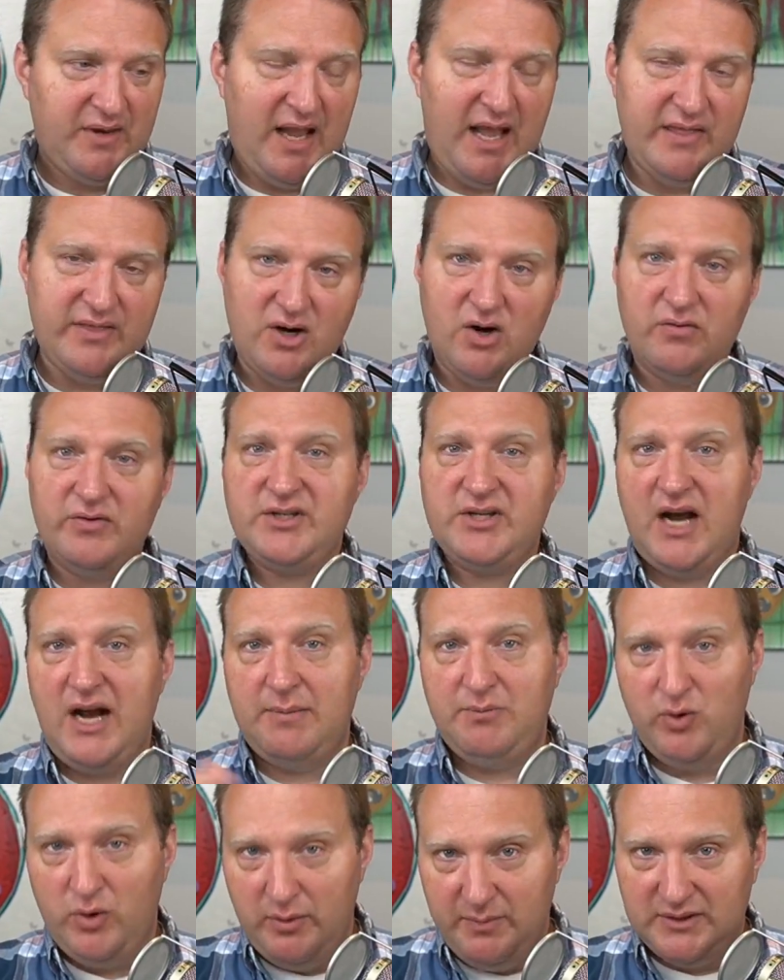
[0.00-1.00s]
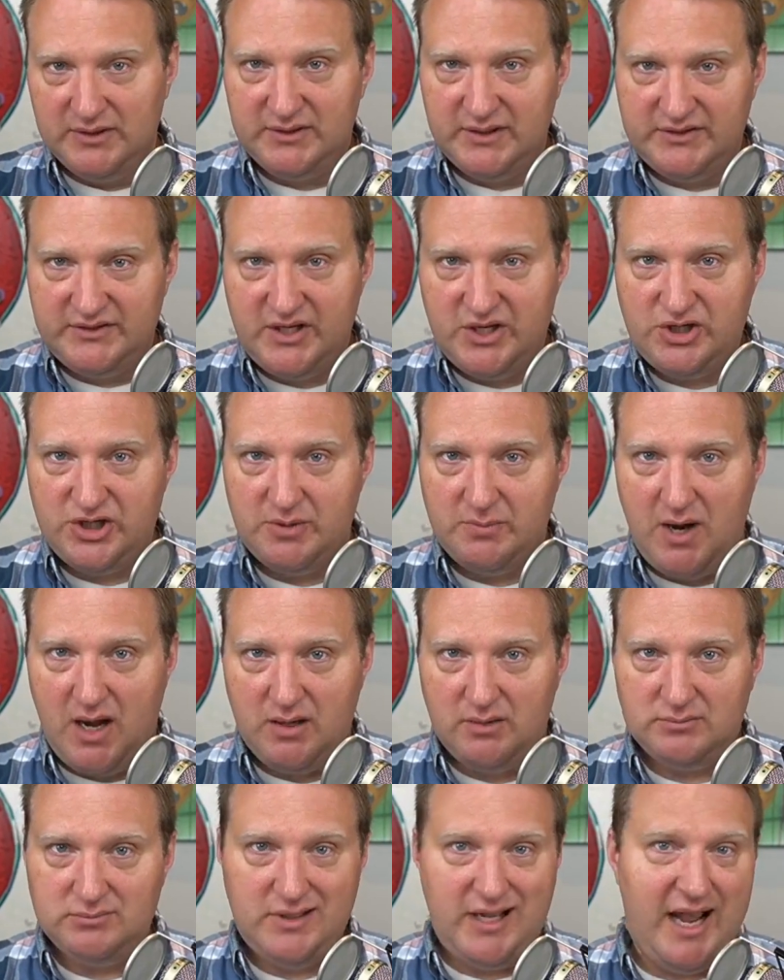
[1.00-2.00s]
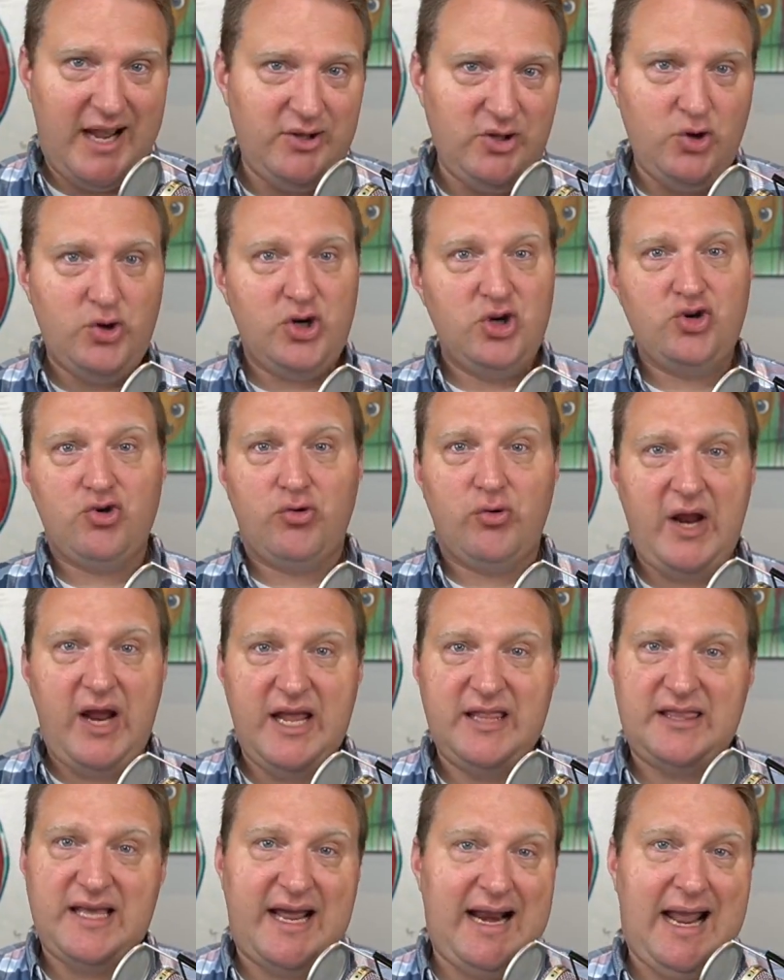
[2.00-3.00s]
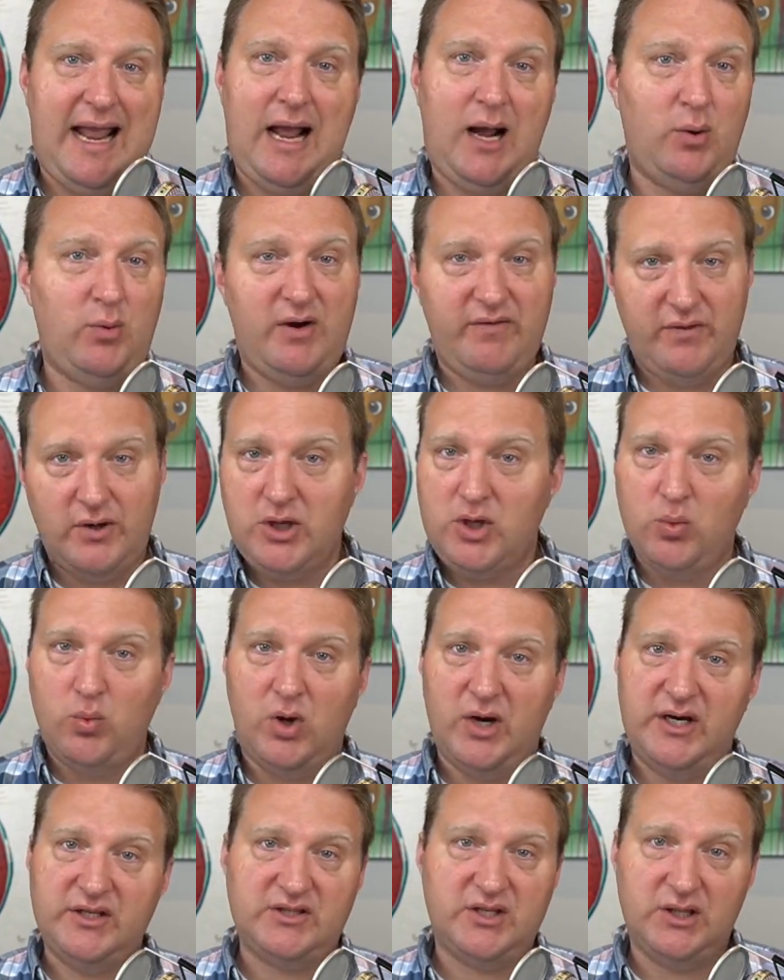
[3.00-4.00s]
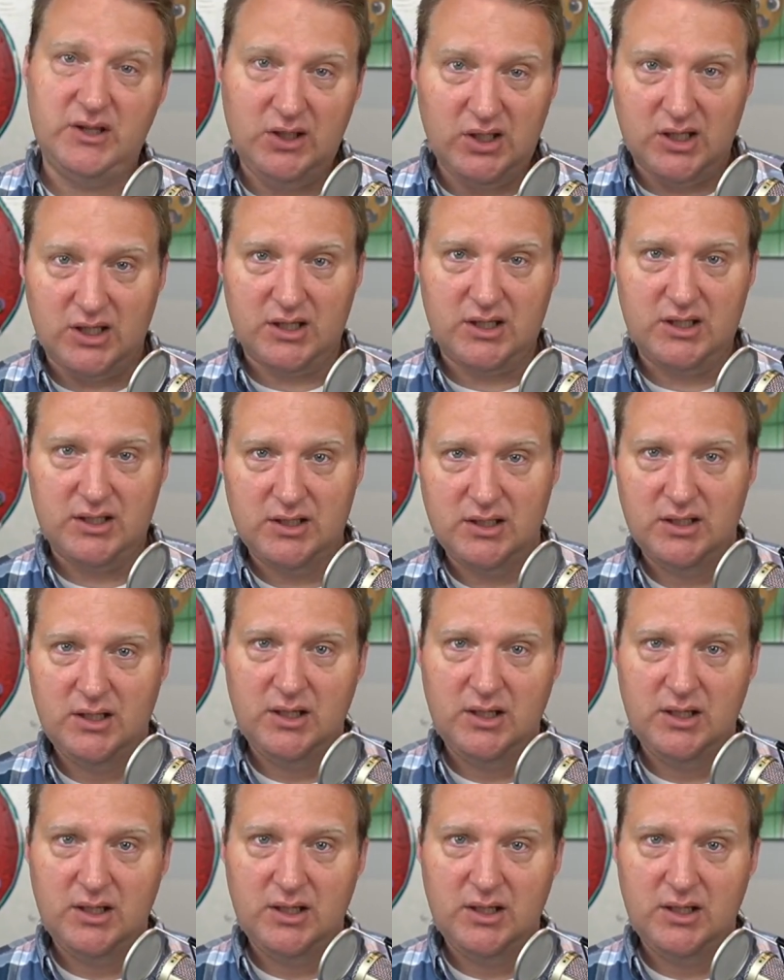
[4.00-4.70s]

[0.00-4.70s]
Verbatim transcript: and then over time you want to build an ascension model and you can create that however you want it to look.